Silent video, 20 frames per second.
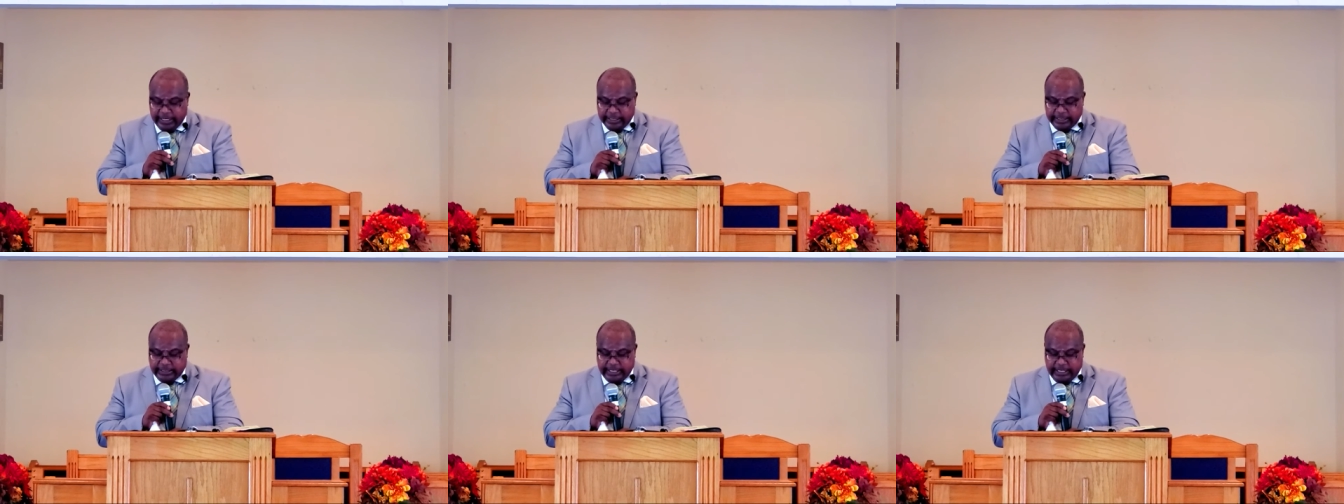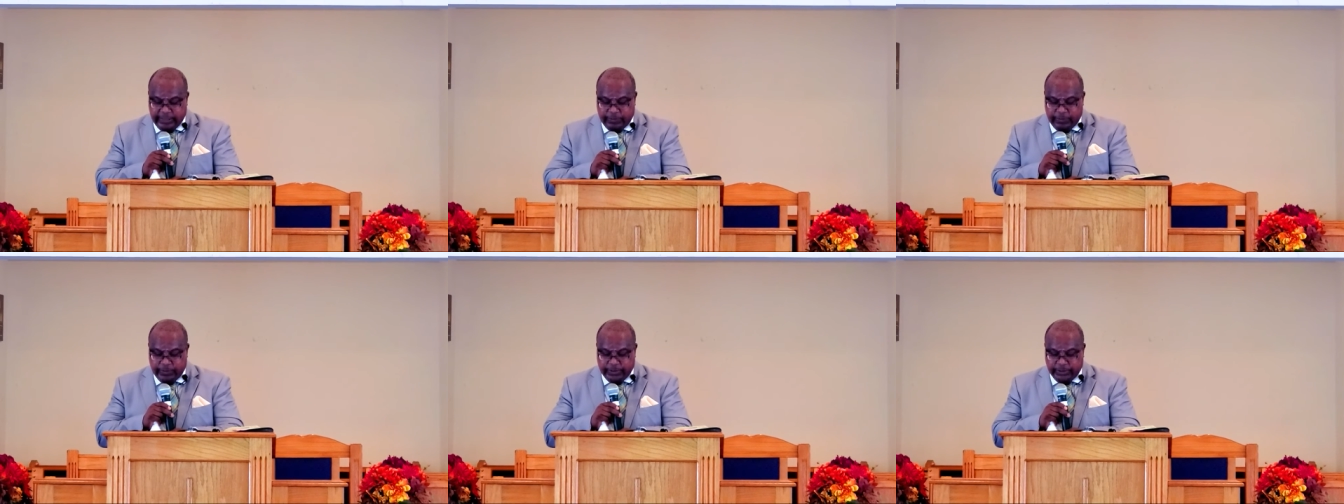
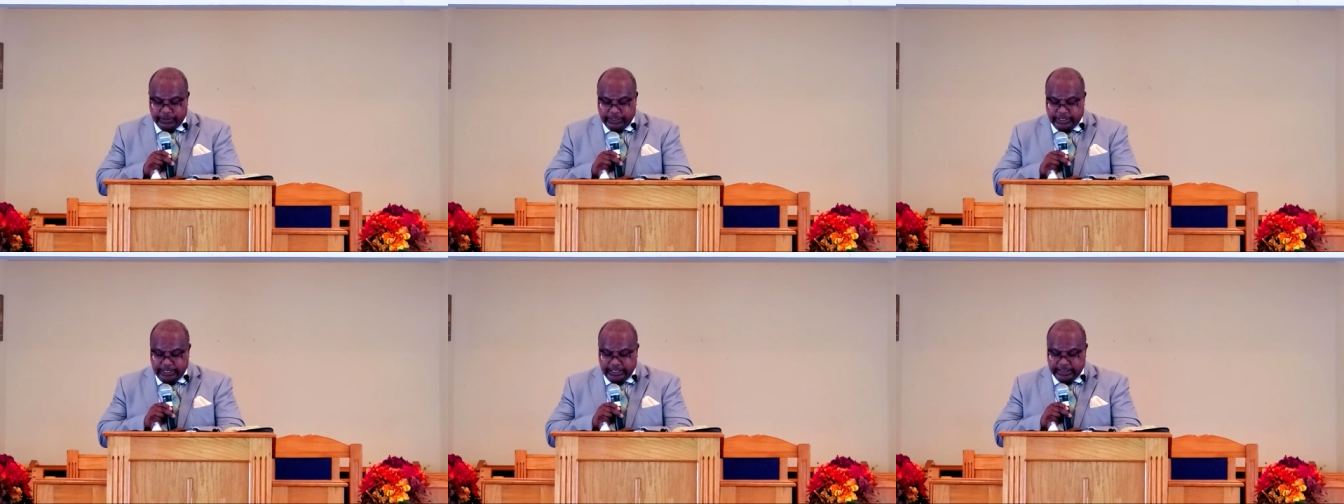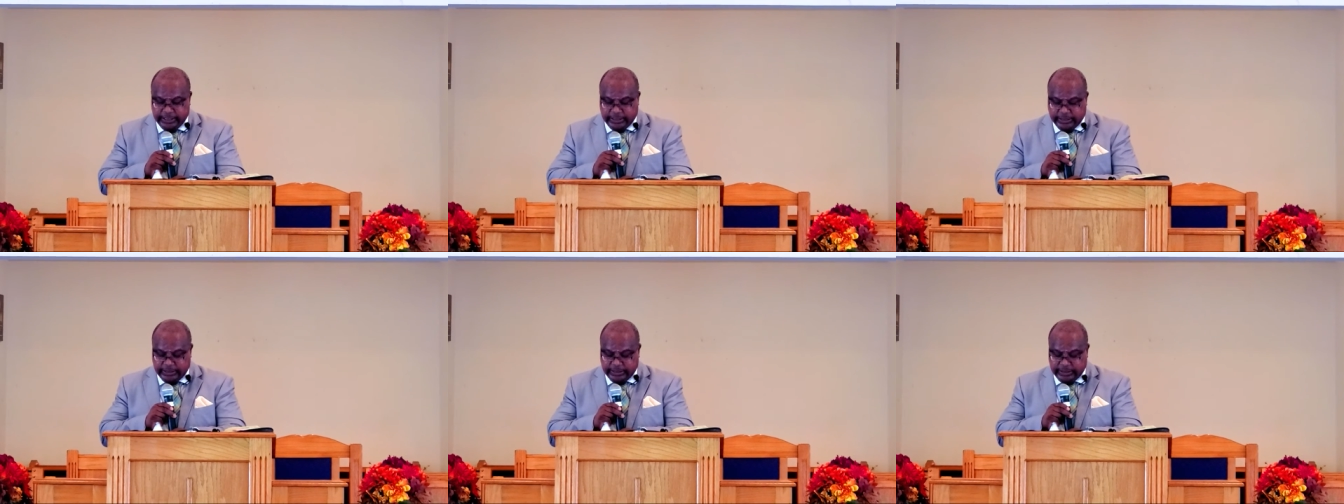See, with
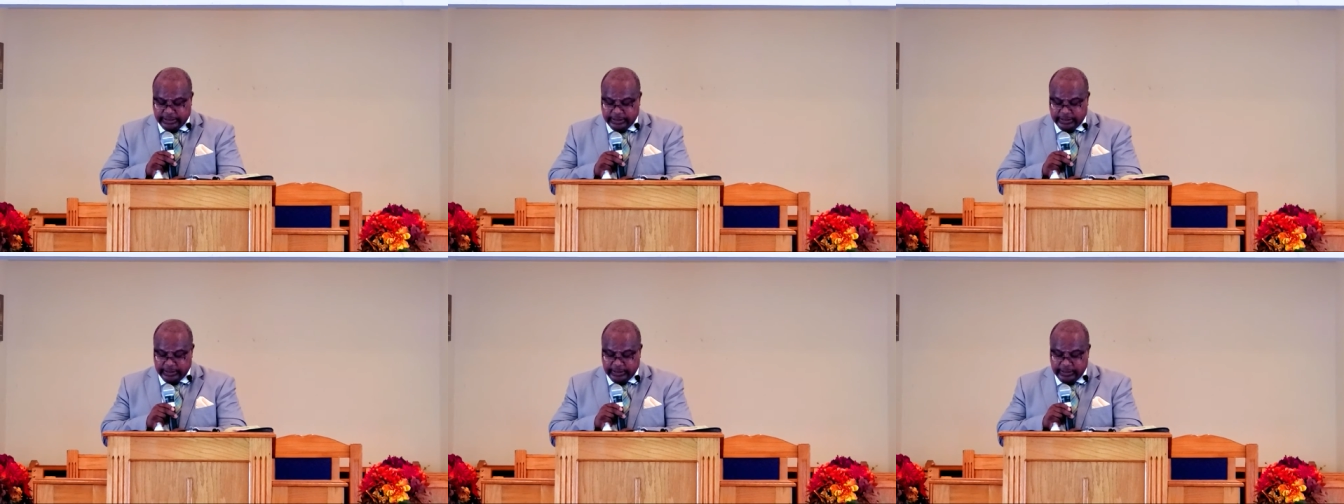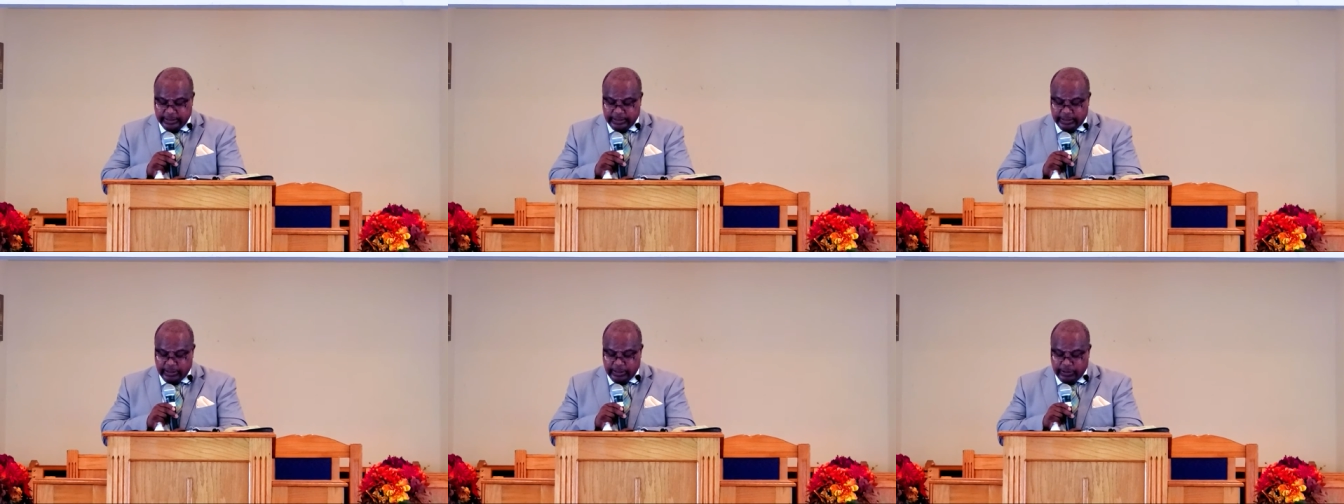
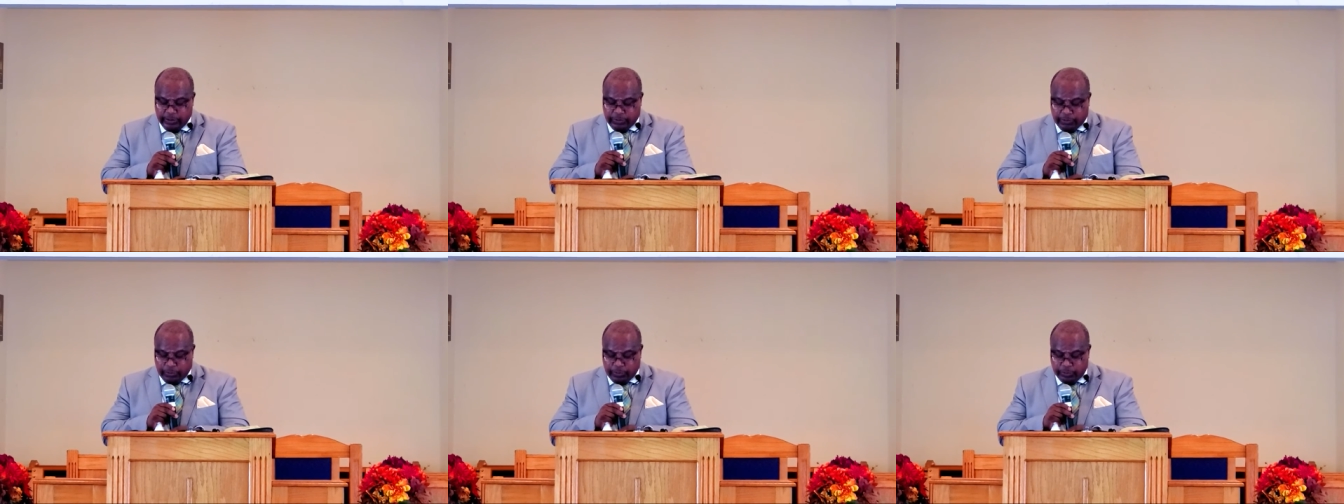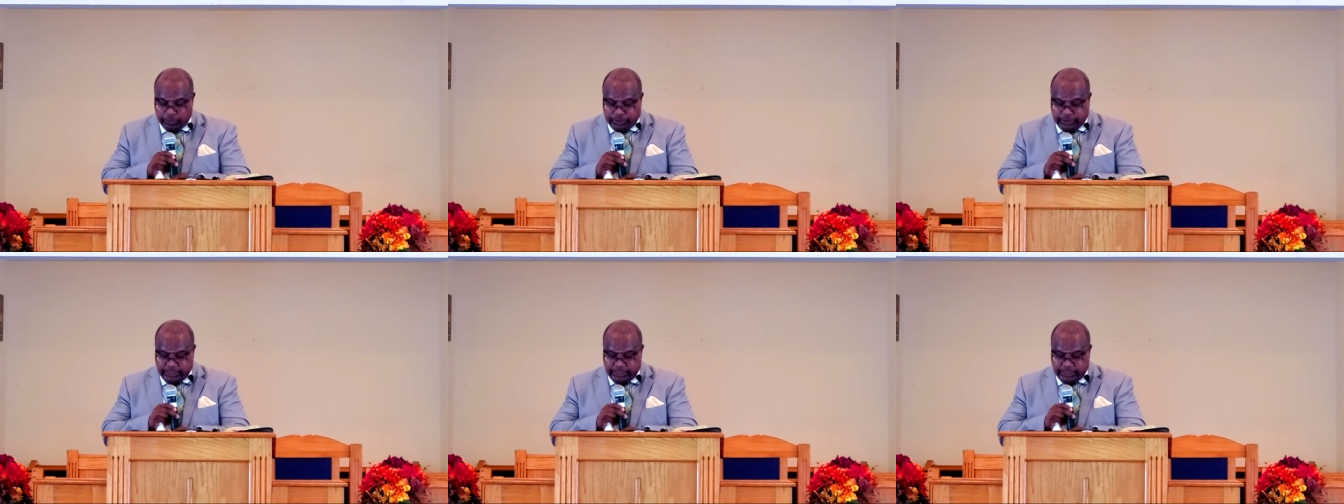Jesus, through